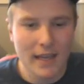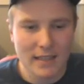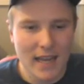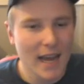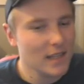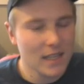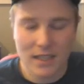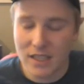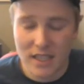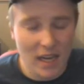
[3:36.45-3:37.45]
these days
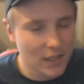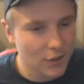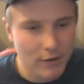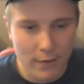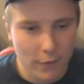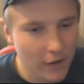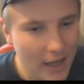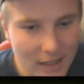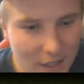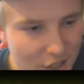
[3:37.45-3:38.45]
is just dreadful,
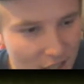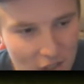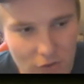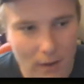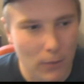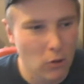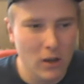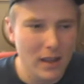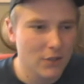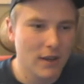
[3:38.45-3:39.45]
lads. It's just dreadful.
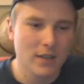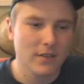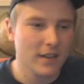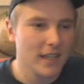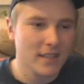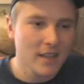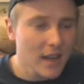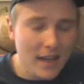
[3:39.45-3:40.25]
Look at the transfer list.